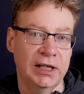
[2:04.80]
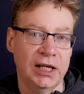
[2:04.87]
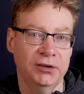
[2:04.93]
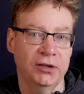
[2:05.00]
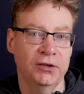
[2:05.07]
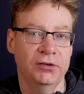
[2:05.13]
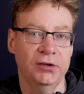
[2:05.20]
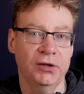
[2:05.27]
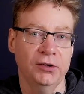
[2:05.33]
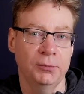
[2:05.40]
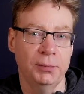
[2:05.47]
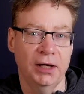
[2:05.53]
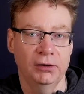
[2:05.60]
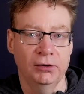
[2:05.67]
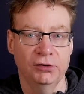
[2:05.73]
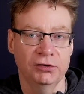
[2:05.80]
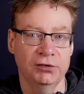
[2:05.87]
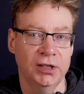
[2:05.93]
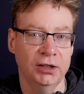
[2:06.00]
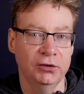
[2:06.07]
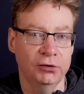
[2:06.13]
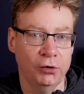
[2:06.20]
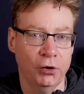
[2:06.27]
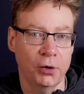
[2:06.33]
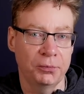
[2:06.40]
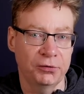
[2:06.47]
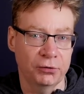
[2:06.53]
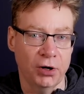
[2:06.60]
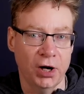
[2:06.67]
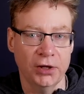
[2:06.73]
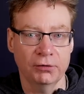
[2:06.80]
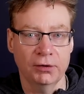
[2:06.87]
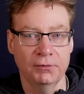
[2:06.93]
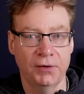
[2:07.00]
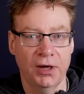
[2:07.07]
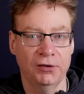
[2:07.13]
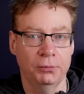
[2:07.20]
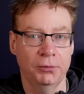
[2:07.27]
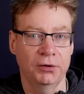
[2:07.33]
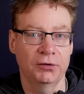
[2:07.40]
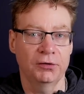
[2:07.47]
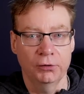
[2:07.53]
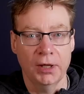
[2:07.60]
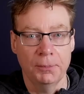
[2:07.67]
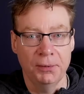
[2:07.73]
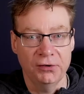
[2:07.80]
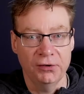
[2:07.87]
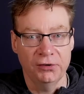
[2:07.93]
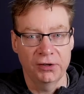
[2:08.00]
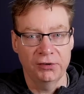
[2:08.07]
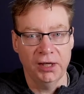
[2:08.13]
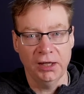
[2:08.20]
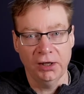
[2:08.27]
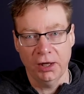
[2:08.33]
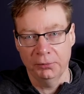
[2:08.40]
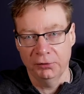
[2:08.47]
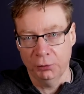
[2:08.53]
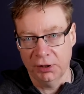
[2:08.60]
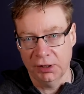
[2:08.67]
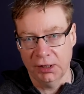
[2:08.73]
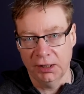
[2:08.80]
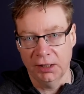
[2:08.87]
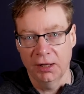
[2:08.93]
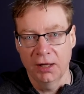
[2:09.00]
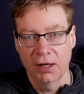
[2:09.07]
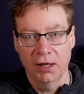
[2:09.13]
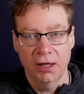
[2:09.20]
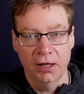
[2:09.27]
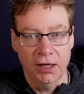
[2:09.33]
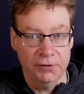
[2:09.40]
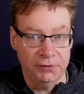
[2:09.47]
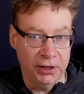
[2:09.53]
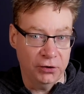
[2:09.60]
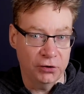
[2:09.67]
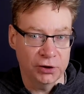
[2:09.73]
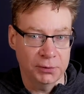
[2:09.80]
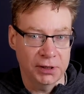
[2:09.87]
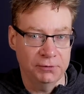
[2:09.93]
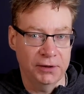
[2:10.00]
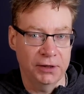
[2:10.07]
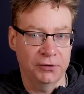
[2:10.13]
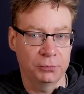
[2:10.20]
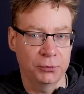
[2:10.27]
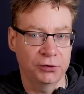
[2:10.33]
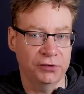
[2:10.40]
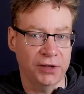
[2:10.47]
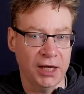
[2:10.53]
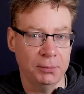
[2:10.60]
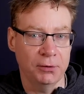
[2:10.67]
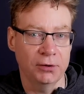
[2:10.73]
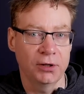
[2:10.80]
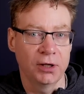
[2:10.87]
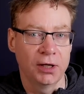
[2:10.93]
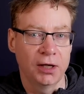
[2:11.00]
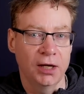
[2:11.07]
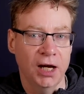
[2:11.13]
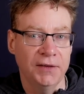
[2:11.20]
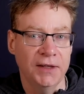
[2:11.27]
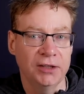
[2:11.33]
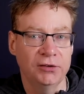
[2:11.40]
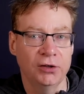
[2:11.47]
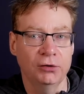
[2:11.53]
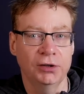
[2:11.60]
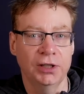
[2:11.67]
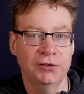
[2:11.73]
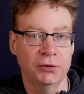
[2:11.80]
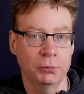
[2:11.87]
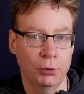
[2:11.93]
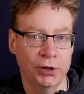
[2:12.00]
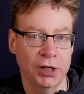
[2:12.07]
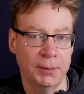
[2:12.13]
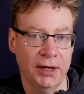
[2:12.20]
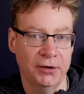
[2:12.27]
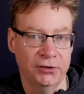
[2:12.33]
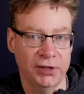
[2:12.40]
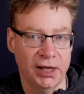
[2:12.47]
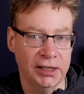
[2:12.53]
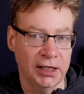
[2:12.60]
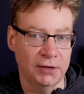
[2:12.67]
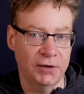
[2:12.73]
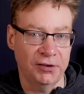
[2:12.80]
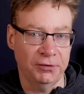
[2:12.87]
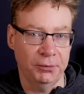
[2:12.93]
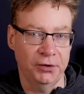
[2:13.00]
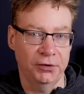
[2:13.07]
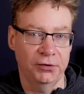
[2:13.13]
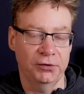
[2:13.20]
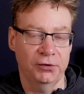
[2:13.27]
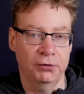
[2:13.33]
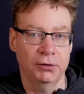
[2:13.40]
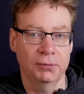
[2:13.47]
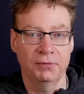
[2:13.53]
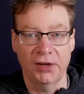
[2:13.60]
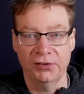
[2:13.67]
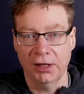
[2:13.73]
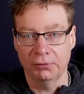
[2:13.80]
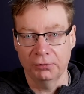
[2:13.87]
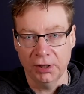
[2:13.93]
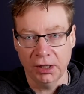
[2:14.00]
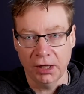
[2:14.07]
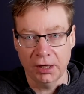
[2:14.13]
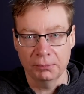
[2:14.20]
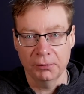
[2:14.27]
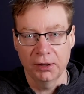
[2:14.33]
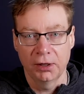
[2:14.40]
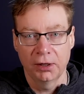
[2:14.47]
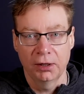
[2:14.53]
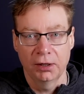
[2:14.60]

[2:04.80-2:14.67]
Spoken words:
are less concerned about losing their jobs or other investments or their businesses' income dwindling if the economy feels more stable and they don't need to worry about selling investments or investing for income.